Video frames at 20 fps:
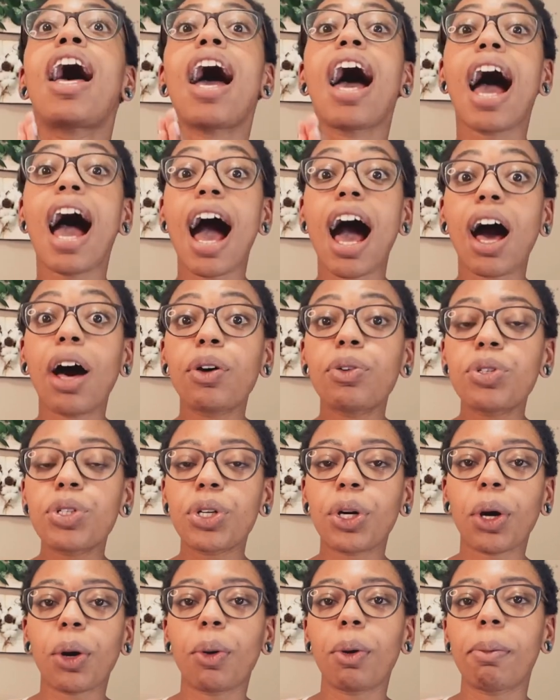how to
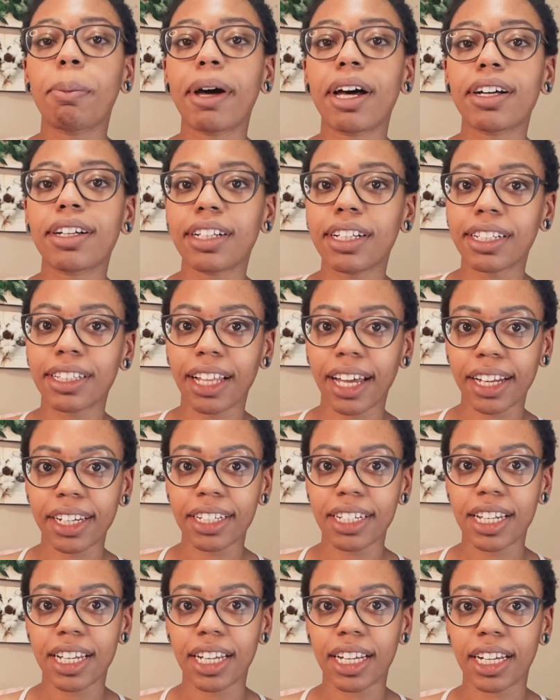go about
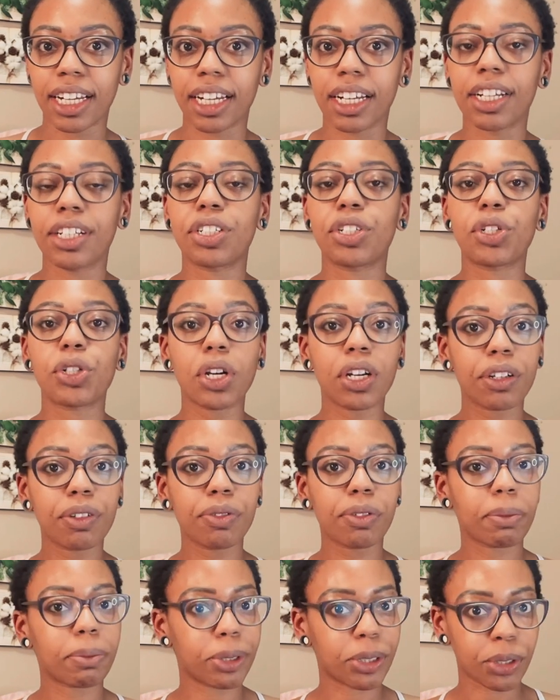collecting junk
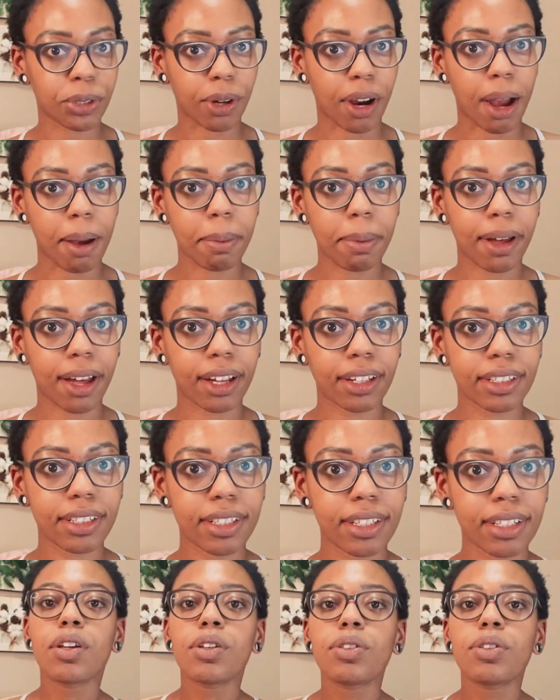from your scrap box.